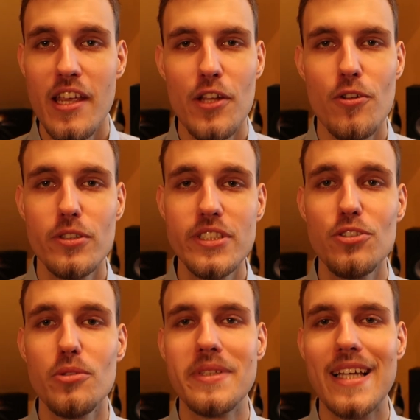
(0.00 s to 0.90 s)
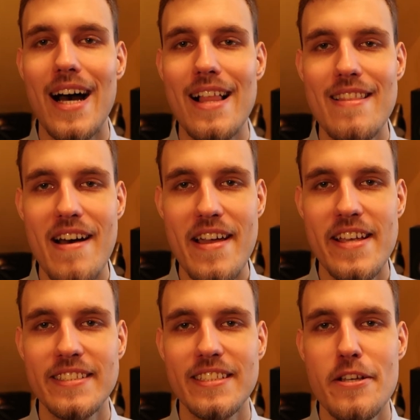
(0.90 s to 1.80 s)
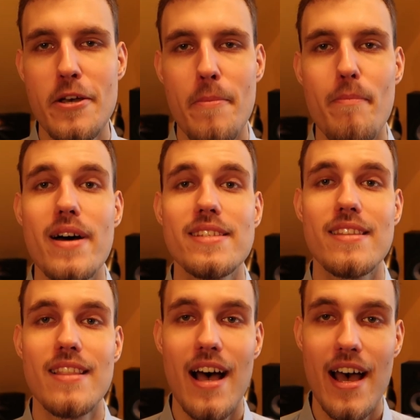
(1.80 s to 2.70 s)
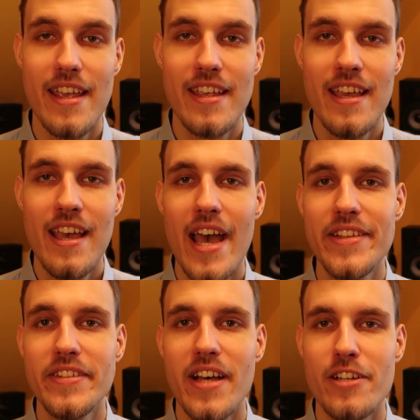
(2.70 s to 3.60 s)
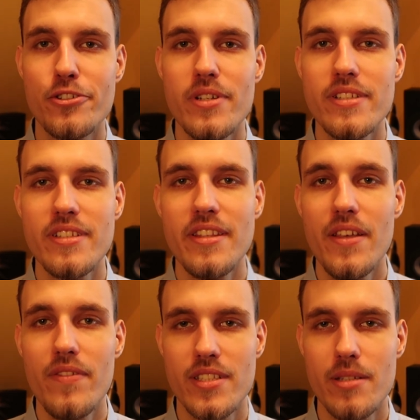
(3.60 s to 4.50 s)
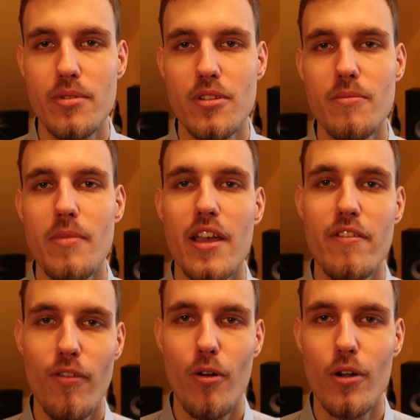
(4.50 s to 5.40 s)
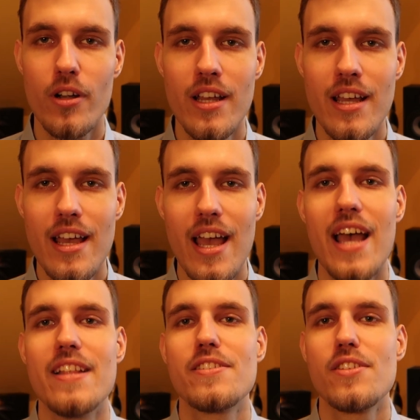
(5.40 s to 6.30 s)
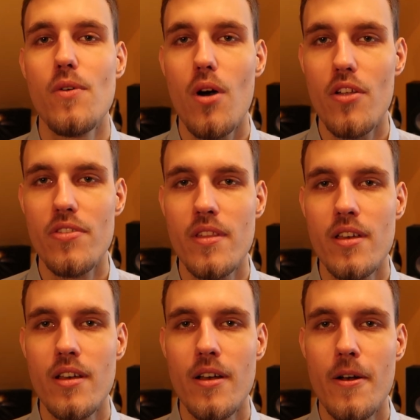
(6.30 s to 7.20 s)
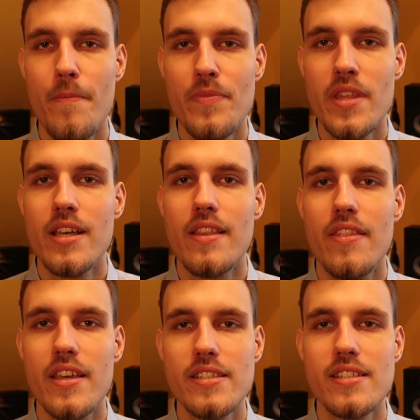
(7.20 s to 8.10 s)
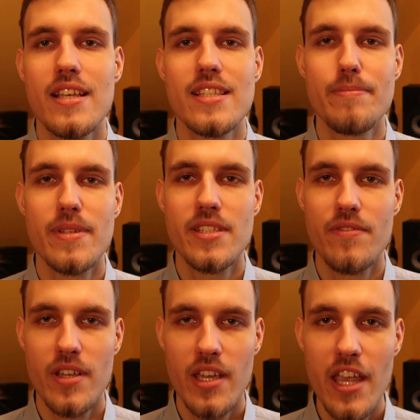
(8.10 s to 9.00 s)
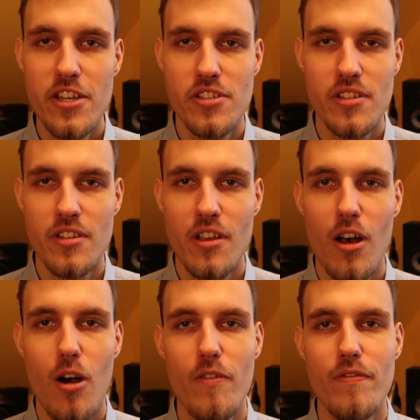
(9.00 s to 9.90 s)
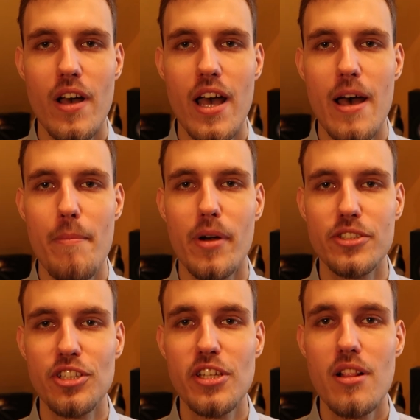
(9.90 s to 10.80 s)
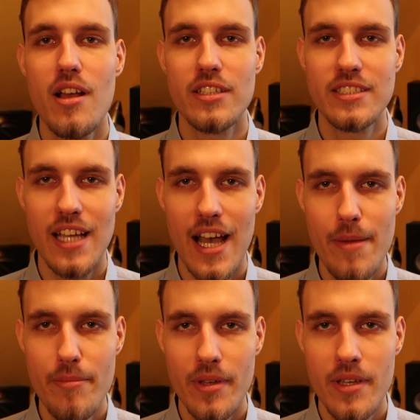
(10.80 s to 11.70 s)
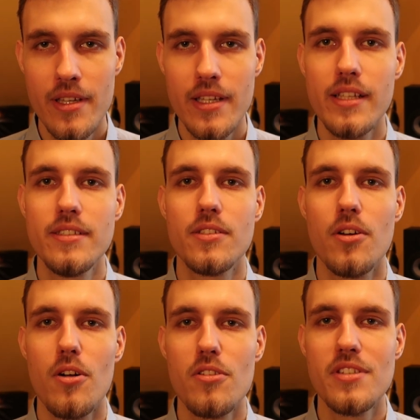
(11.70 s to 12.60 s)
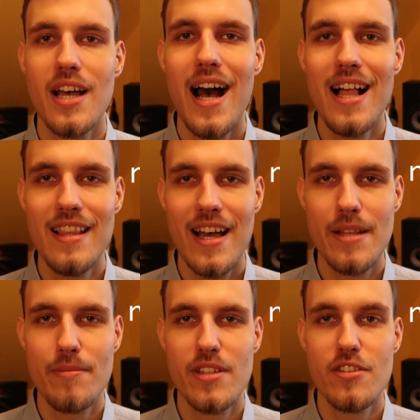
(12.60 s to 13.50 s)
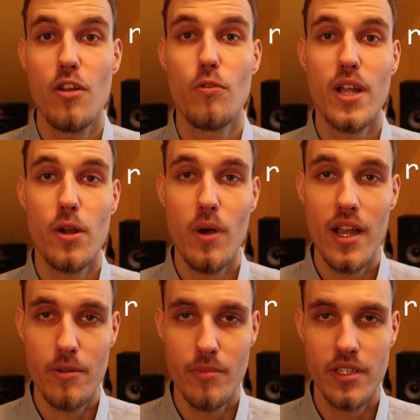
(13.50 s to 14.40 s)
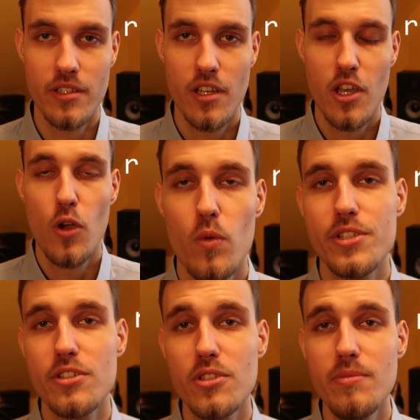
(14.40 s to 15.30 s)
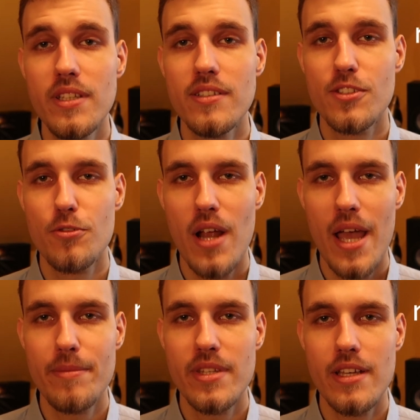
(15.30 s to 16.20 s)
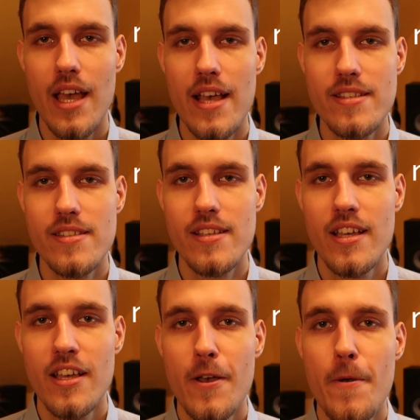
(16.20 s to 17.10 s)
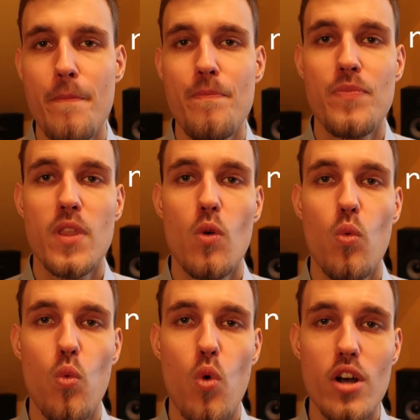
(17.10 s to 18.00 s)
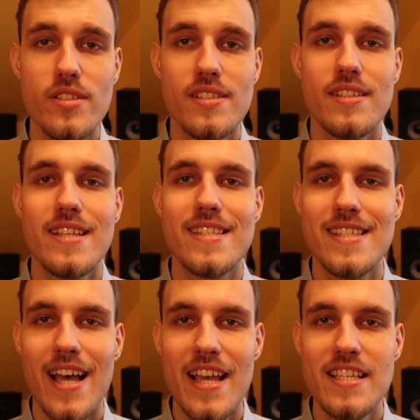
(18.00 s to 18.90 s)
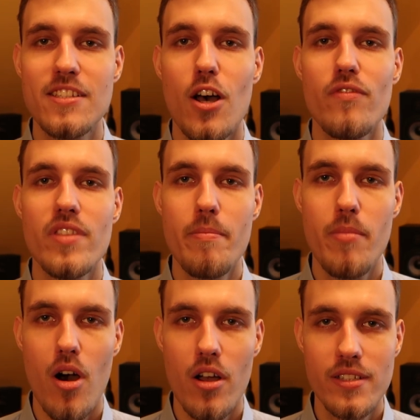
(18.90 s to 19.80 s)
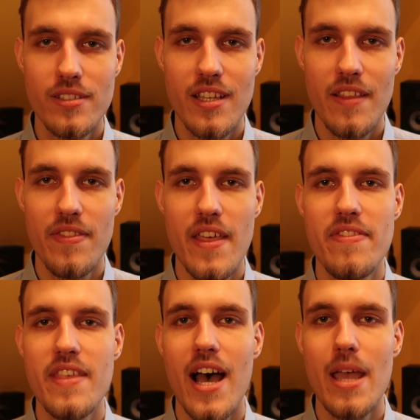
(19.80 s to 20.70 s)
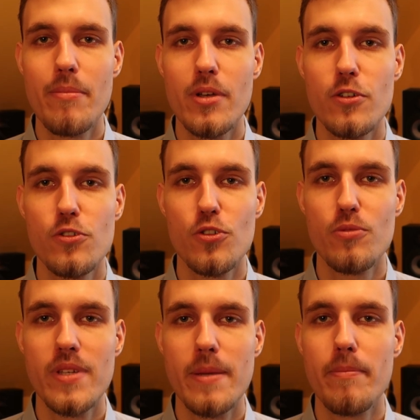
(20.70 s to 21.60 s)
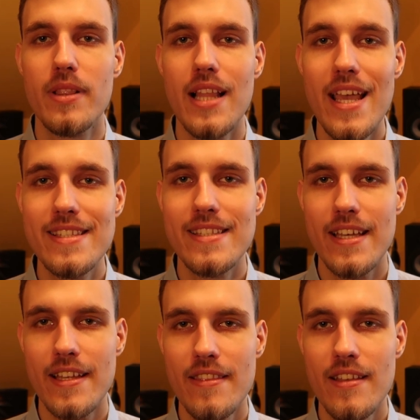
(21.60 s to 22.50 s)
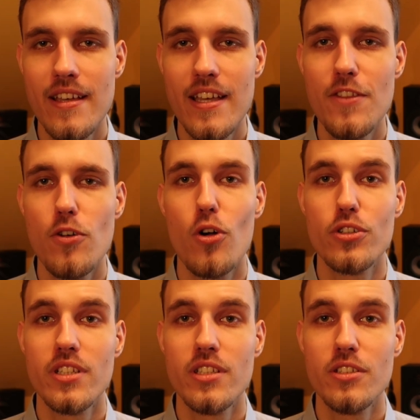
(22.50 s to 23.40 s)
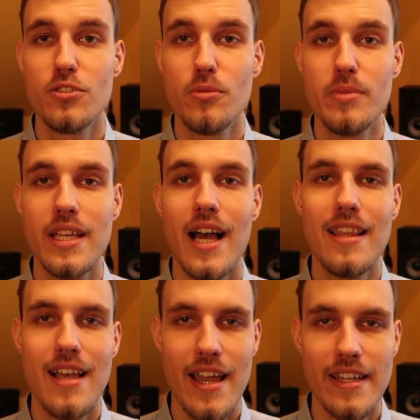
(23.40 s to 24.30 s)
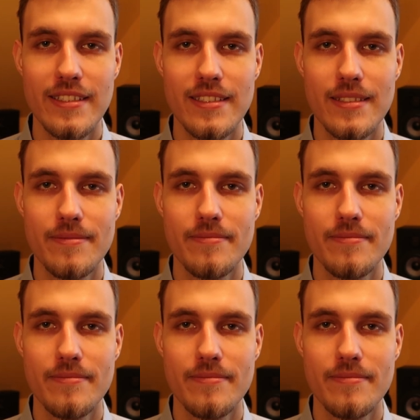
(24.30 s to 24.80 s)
in order to be aligned, must lie at an address divisible by 4, and so on. This specification of a particular type is called alignment requirement, which could be described as what's the size of the box the type should be placed in order to be aligned.